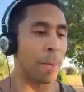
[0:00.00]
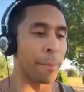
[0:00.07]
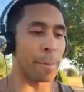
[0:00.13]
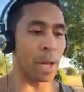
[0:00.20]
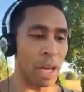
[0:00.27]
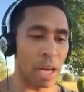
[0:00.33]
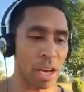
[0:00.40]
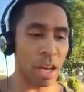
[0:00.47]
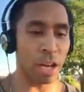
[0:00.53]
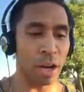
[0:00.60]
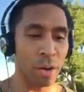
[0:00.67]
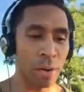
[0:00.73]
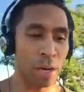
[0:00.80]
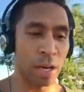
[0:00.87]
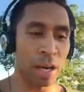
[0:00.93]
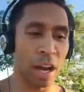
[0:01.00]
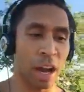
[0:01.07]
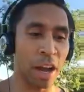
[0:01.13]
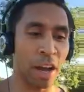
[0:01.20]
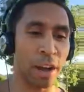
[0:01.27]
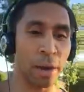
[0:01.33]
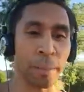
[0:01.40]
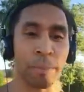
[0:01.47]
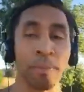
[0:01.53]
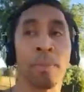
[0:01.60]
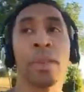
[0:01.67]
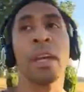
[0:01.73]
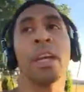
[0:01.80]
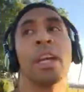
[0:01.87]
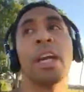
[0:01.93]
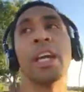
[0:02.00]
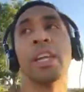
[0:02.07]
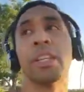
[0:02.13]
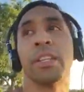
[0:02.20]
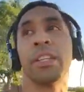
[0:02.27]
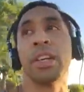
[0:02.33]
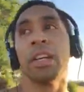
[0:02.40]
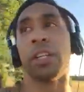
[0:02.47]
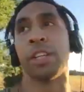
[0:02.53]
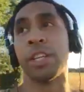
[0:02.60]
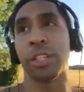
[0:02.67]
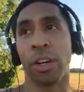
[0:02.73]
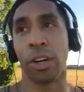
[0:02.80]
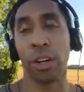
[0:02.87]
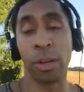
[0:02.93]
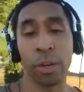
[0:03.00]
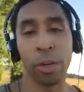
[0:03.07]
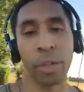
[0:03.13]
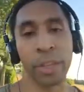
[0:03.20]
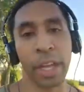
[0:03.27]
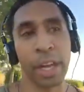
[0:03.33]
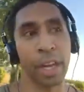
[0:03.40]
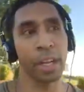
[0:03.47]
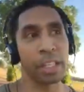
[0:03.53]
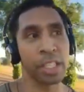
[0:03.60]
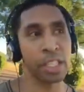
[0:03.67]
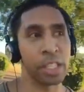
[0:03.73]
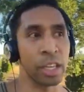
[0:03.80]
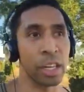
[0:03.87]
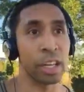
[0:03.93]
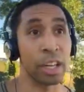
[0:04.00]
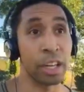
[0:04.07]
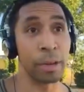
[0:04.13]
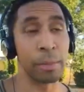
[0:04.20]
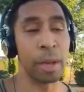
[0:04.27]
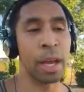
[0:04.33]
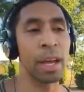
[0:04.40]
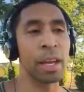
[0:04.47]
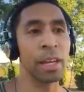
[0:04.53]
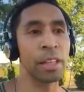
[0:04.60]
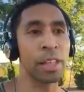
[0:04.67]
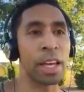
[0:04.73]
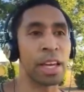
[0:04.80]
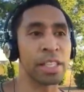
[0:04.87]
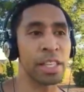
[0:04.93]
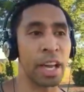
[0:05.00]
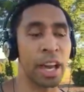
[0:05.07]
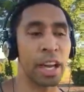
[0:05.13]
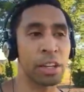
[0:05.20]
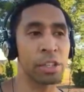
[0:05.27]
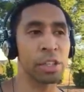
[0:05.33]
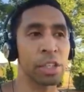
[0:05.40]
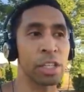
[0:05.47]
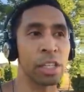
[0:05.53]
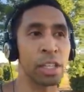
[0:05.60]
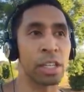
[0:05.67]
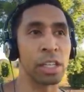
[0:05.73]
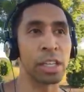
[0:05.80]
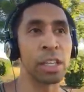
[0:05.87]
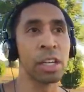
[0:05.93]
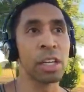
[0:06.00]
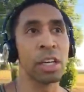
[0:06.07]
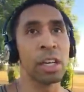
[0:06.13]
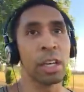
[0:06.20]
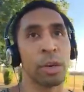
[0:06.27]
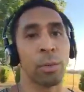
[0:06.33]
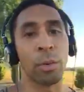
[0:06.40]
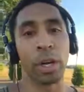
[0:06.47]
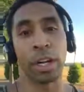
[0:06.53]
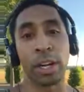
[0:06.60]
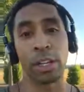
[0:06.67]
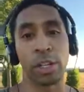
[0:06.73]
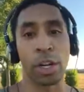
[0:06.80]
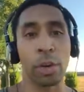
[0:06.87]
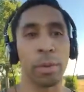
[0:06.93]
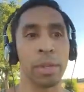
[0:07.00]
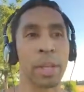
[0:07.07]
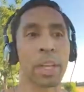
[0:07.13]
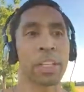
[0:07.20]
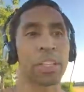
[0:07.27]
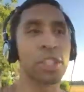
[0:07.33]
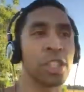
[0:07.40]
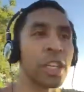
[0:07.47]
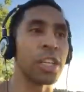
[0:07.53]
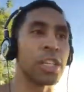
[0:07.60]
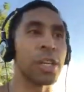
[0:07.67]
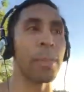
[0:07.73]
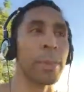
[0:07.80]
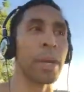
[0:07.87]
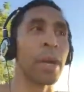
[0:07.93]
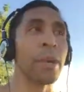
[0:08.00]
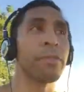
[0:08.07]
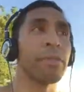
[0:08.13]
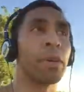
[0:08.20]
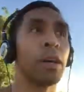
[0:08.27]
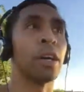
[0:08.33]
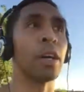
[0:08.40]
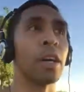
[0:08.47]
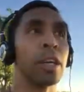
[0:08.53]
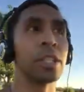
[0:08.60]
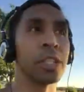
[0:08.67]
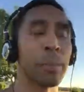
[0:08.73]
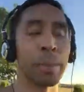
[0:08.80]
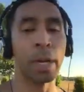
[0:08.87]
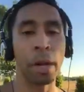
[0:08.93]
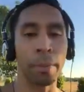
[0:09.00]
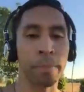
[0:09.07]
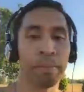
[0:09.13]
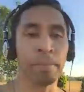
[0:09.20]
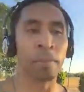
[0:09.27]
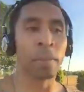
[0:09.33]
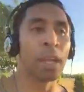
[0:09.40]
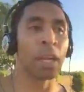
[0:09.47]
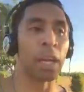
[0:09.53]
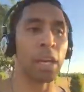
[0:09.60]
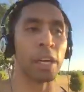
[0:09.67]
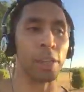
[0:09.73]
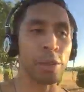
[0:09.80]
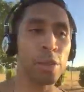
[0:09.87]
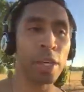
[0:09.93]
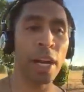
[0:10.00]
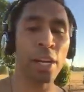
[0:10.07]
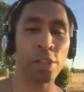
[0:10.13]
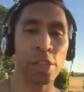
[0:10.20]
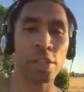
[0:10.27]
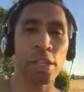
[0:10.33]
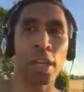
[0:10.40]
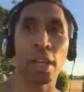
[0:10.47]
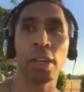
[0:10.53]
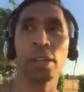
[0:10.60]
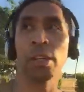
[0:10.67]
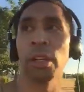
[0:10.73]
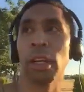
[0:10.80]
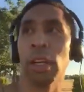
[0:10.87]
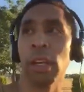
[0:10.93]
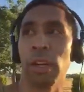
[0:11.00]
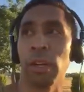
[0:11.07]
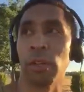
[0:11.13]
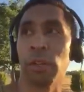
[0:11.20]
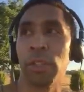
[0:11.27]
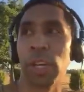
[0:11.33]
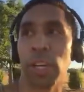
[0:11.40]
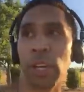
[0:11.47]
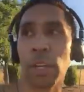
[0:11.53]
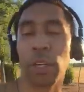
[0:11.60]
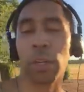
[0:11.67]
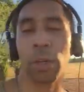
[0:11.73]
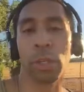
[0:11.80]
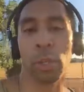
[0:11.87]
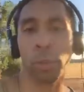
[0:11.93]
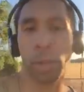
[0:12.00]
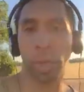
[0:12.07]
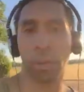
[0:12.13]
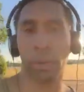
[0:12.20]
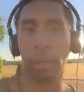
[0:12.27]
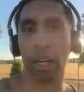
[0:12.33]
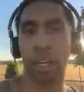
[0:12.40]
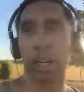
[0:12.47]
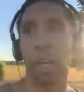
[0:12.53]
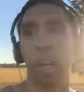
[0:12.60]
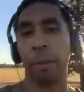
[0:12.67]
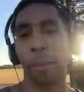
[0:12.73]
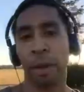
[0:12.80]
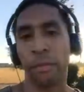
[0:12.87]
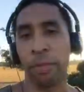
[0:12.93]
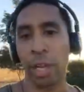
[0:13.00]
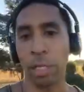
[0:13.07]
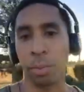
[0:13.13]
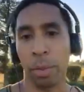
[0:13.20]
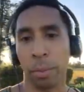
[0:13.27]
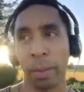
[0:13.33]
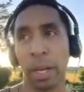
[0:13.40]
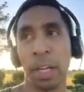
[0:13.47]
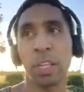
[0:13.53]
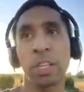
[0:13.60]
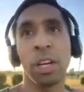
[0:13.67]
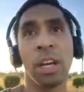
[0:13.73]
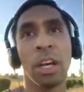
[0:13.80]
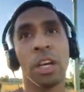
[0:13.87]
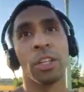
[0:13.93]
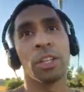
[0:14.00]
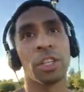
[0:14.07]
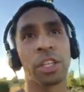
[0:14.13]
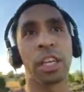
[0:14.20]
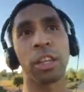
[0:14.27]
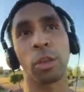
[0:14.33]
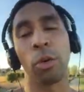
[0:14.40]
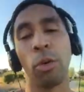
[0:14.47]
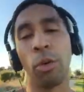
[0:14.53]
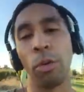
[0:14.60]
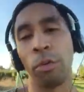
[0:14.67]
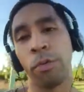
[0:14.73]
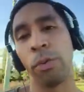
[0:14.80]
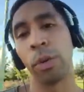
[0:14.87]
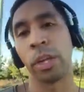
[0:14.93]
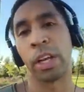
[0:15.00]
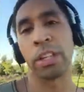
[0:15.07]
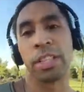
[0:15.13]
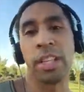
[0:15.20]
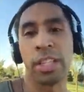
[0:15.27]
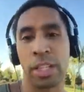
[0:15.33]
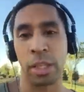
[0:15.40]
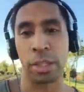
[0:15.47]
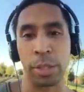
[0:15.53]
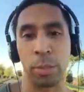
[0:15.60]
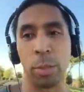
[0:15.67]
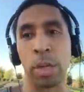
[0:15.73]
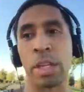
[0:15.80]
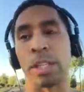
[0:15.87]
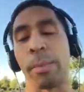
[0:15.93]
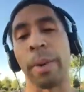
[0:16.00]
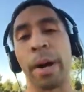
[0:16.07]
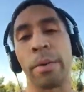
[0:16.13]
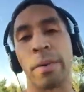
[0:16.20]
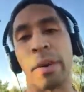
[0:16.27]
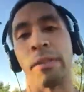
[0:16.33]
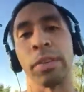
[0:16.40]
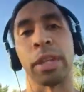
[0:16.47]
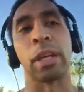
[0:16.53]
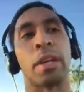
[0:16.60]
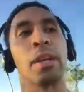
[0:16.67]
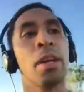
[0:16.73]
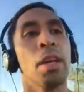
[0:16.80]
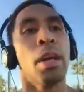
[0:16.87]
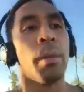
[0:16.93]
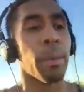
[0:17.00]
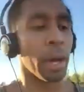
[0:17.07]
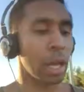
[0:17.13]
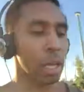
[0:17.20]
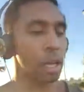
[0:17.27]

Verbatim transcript: But anyhow, um, it this article that's um, that is actually wanted to share with you guys, I'm just gonna sum it off, uh, sum it up, and you can actually take a uh, take it a quick read on my Facebook page just to get the whole full-on details of what it's about and everything. But